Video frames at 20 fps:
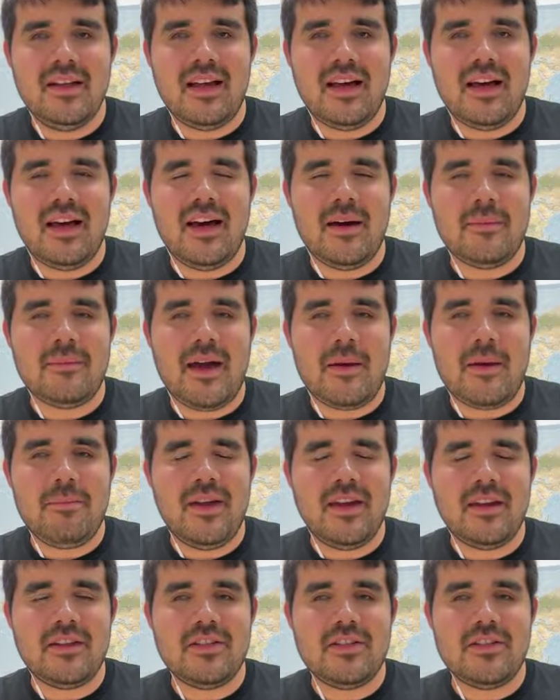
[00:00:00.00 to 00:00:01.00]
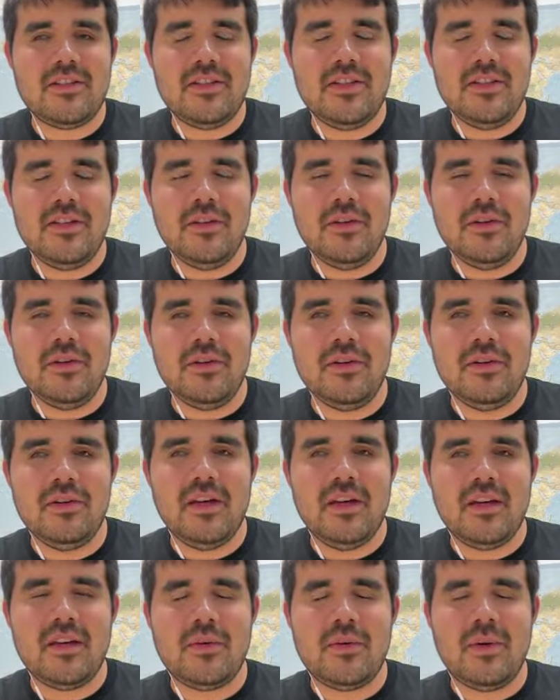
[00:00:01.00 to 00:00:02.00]
I picked
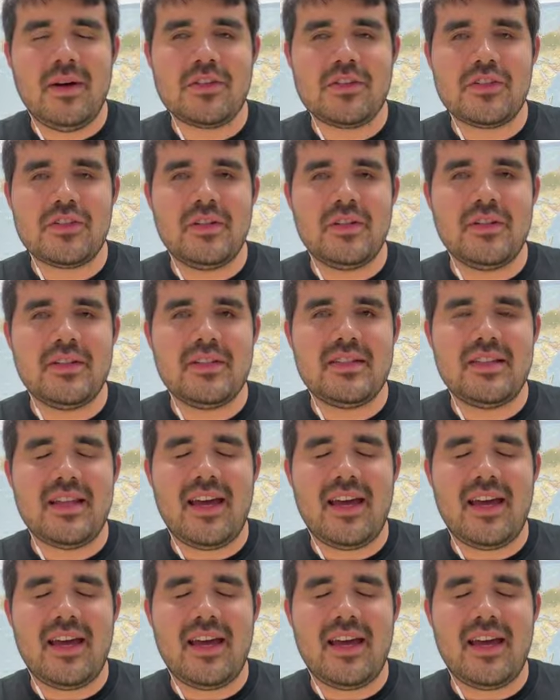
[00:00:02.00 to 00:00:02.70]
2 questions